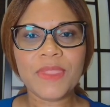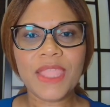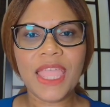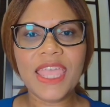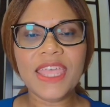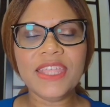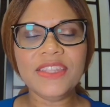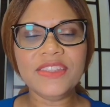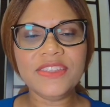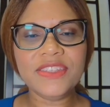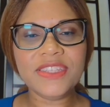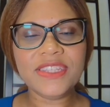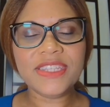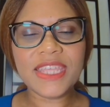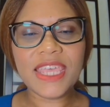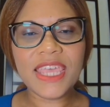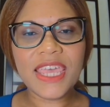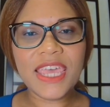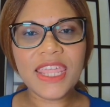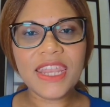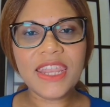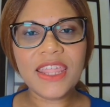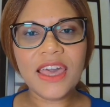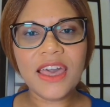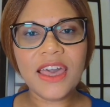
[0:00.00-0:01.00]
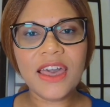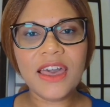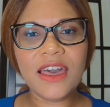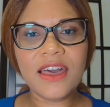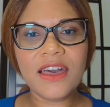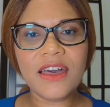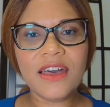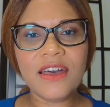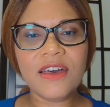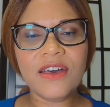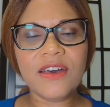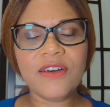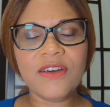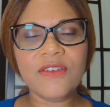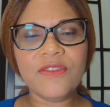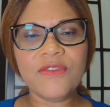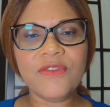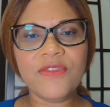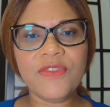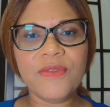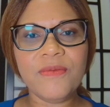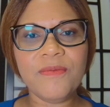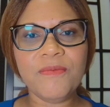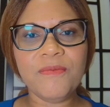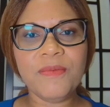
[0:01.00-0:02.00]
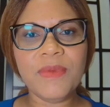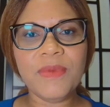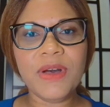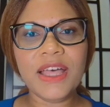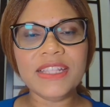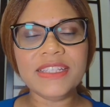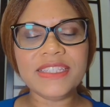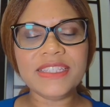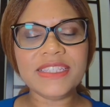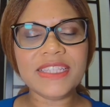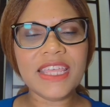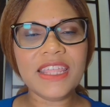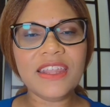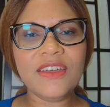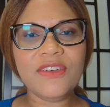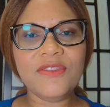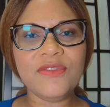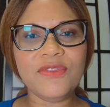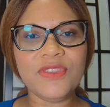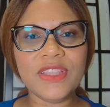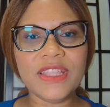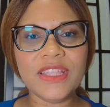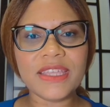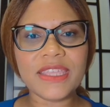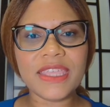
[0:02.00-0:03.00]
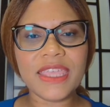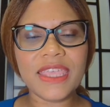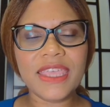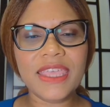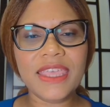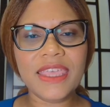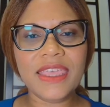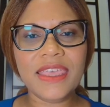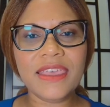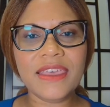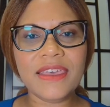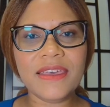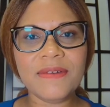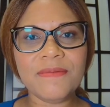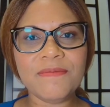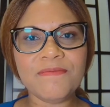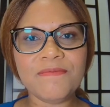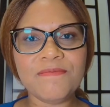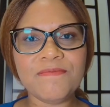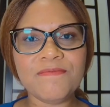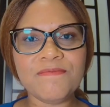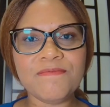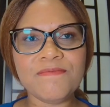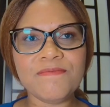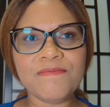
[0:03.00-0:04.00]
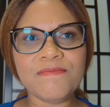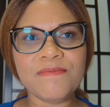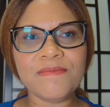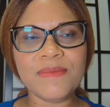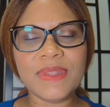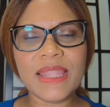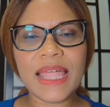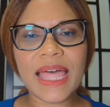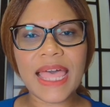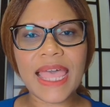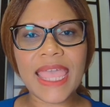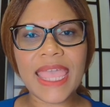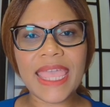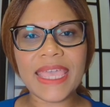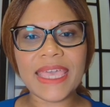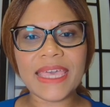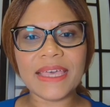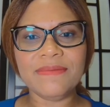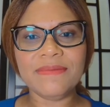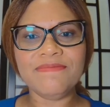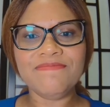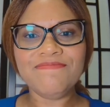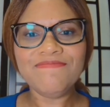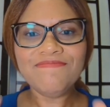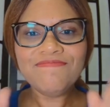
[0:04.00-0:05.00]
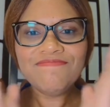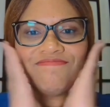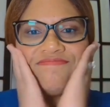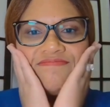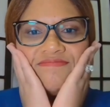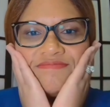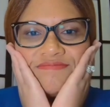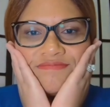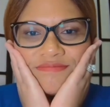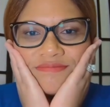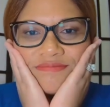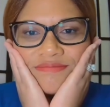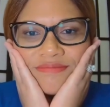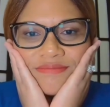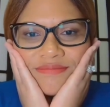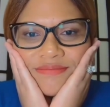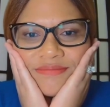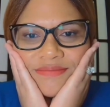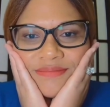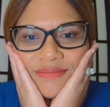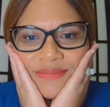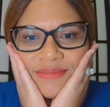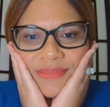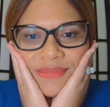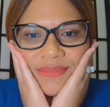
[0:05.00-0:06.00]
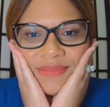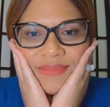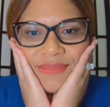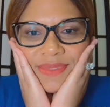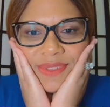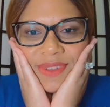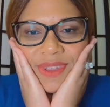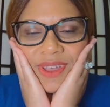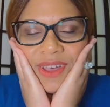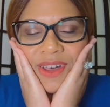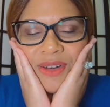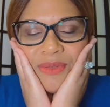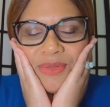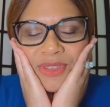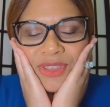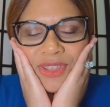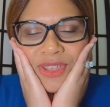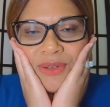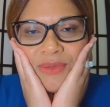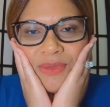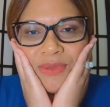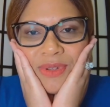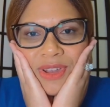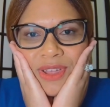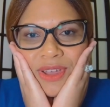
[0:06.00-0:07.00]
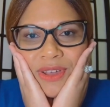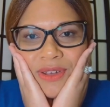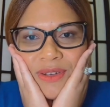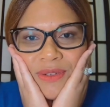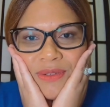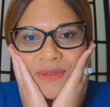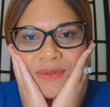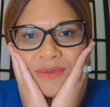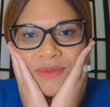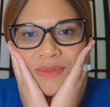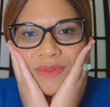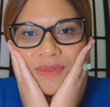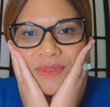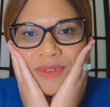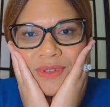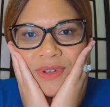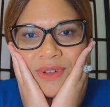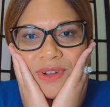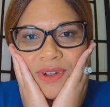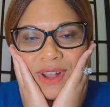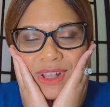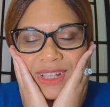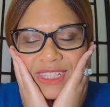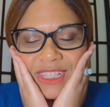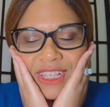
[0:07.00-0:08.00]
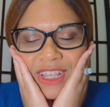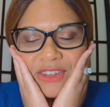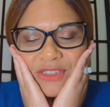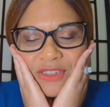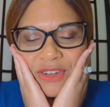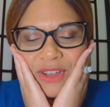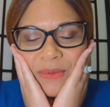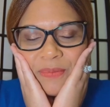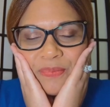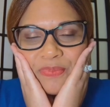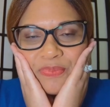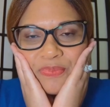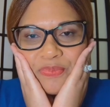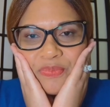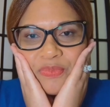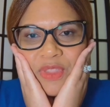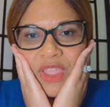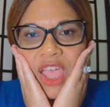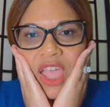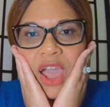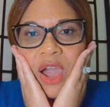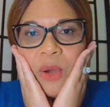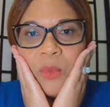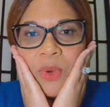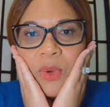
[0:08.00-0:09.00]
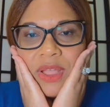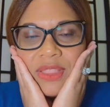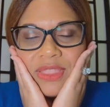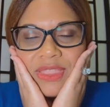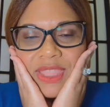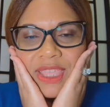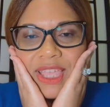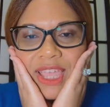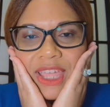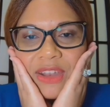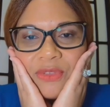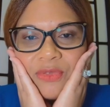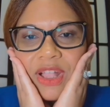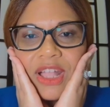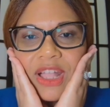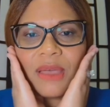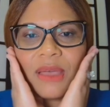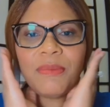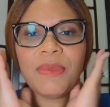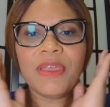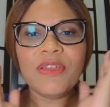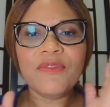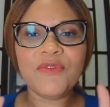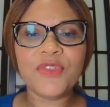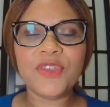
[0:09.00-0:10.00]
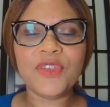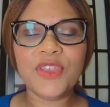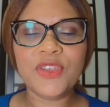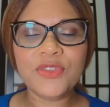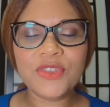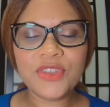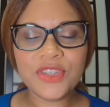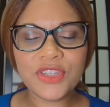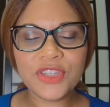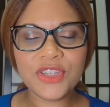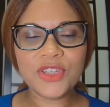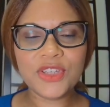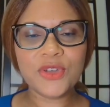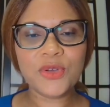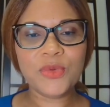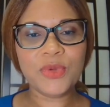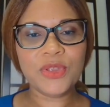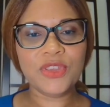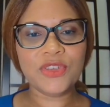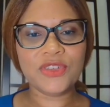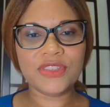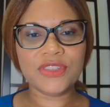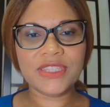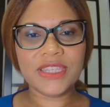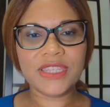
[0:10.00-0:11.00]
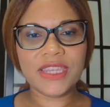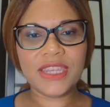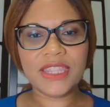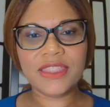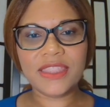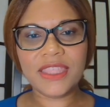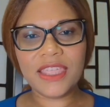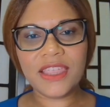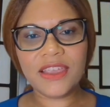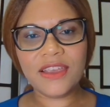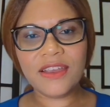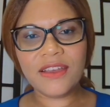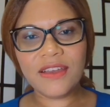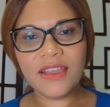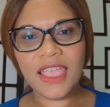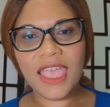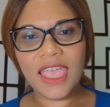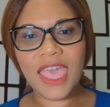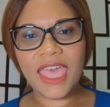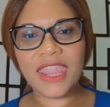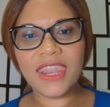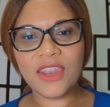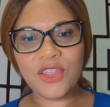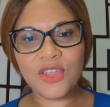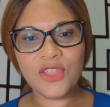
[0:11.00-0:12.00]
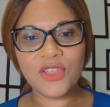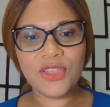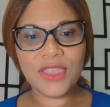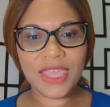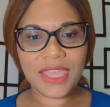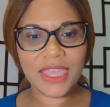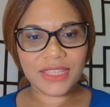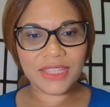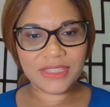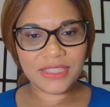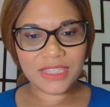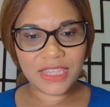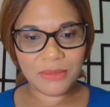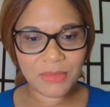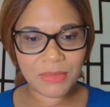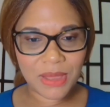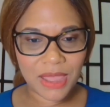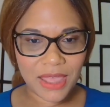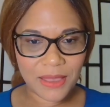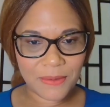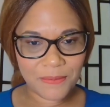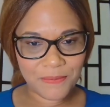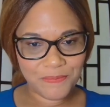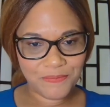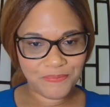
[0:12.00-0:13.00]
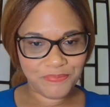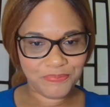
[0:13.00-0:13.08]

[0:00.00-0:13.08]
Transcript: instead of looking like, oh, what's going on, or etc., one thing I'd recommend for you to do when you're sitting there, and I know you can't see my